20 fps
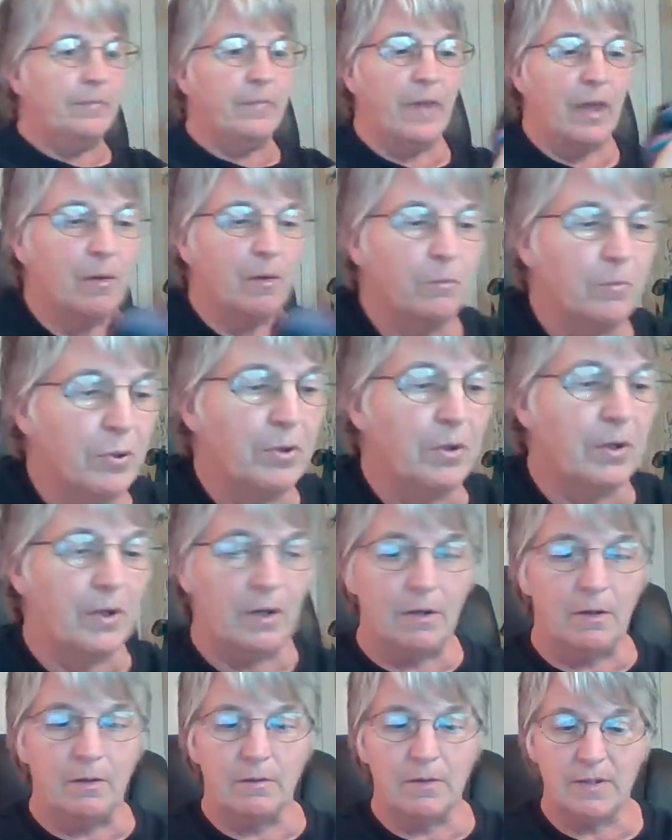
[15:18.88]
and
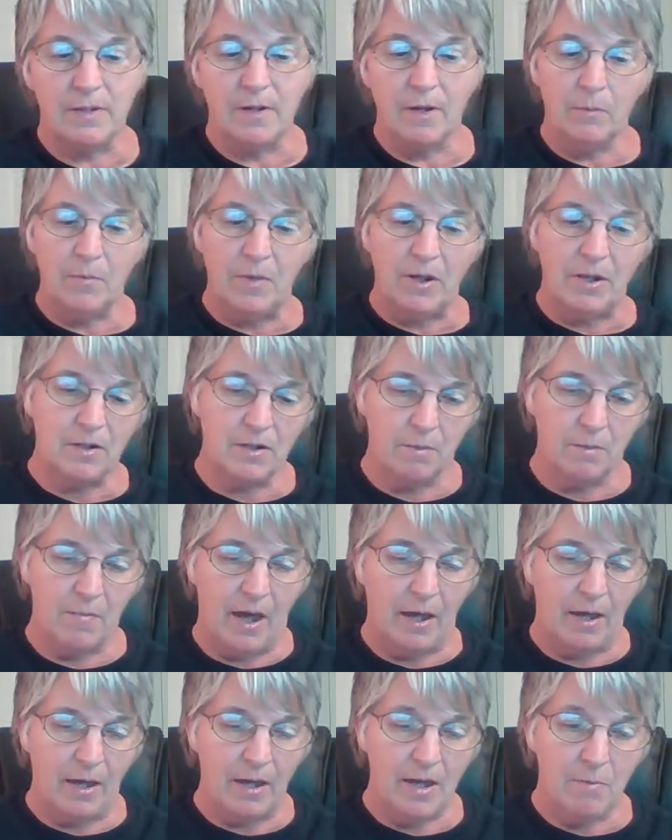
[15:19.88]
putting some into
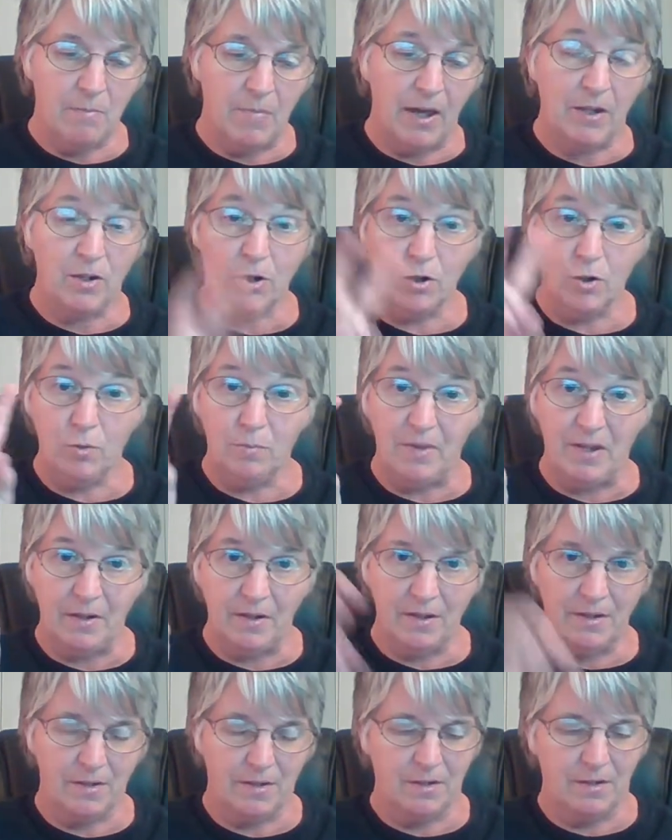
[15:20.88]
my eBay to be
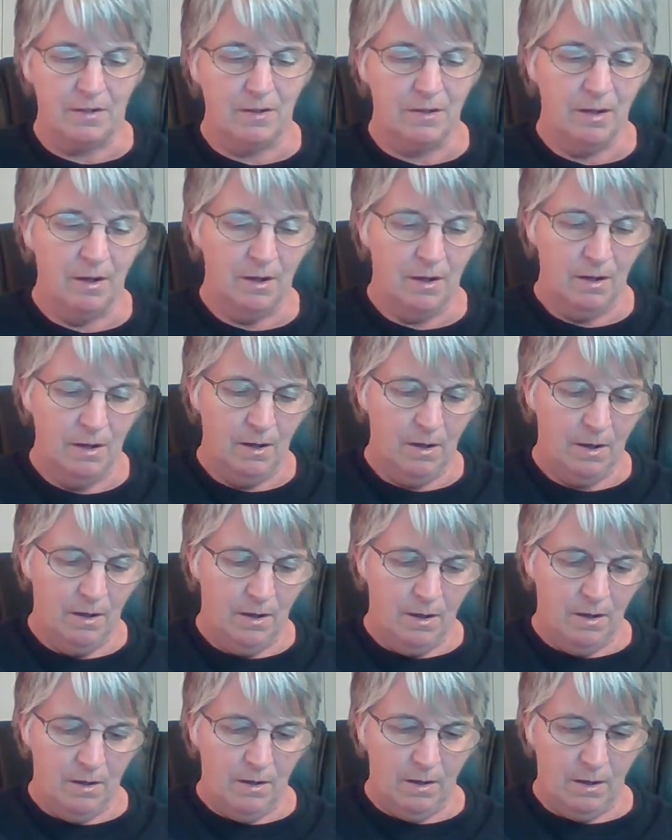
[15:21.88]
listed
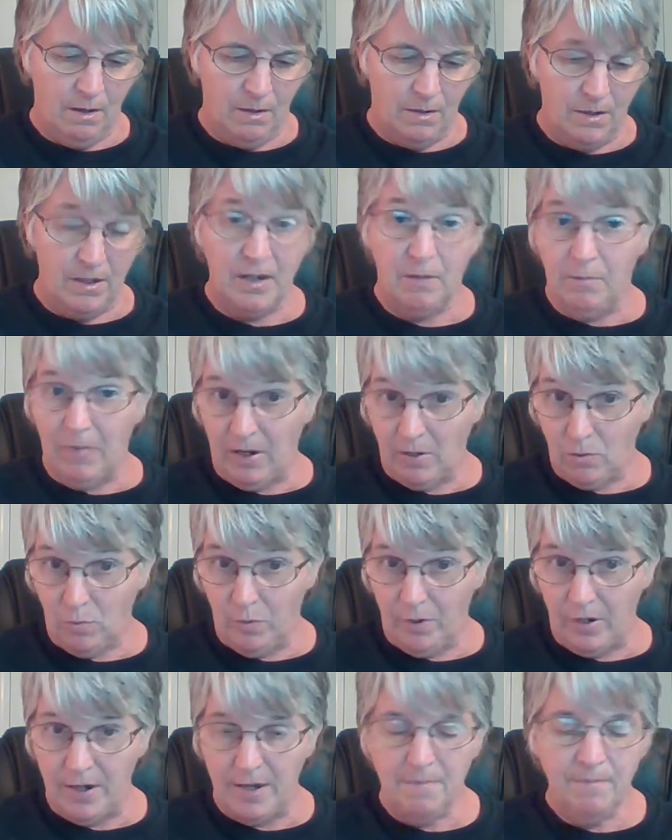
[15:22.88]
10 by
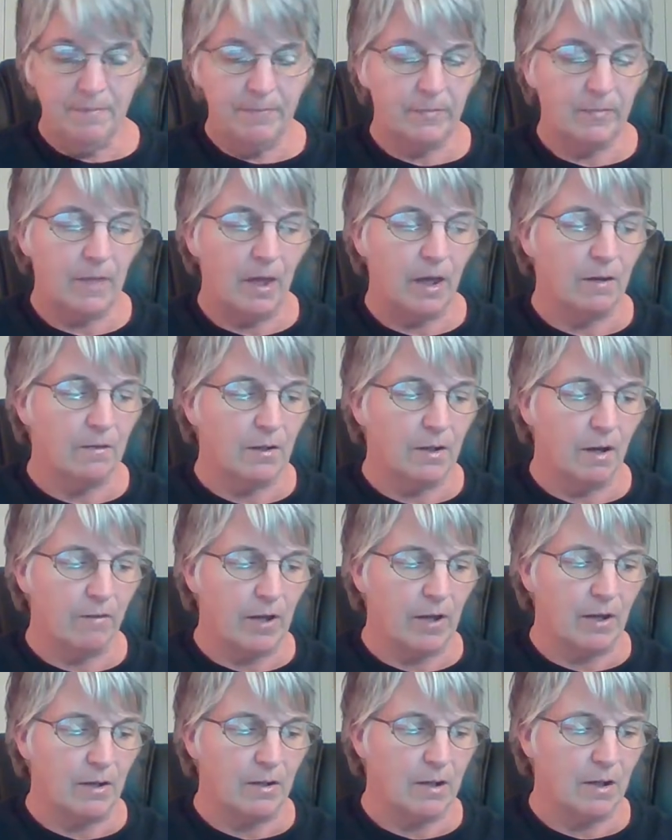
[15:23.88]
20. And then I've
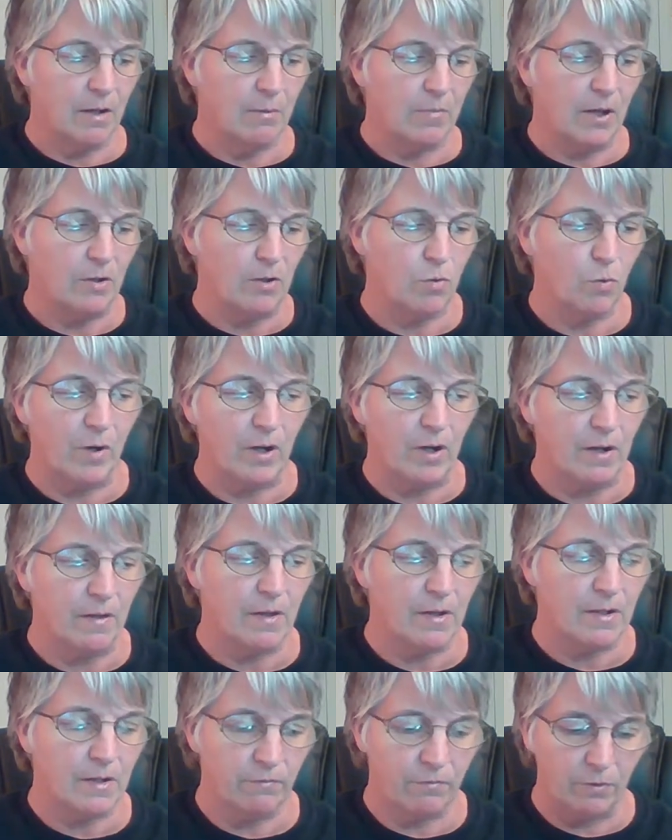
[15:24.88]
got a 10 by 20
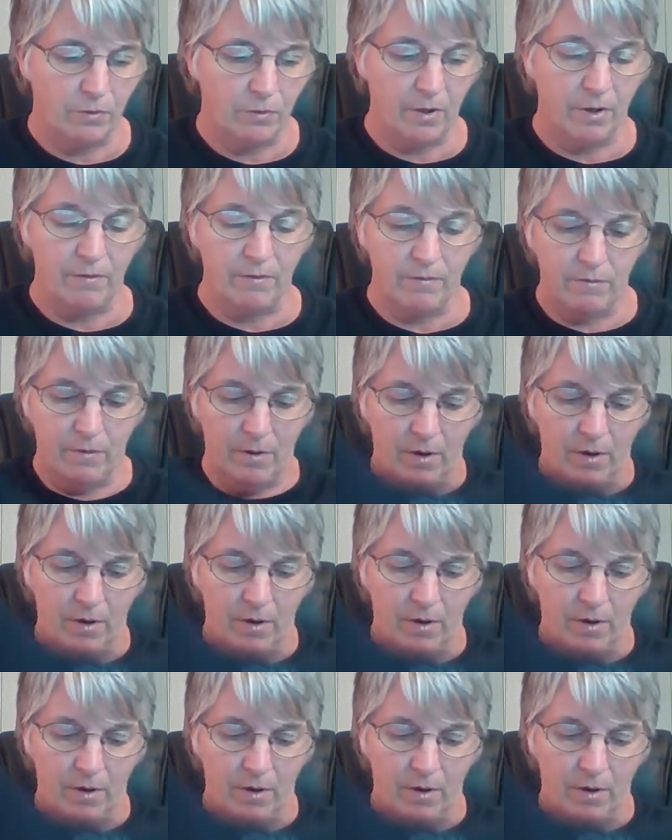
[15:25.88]
that's full of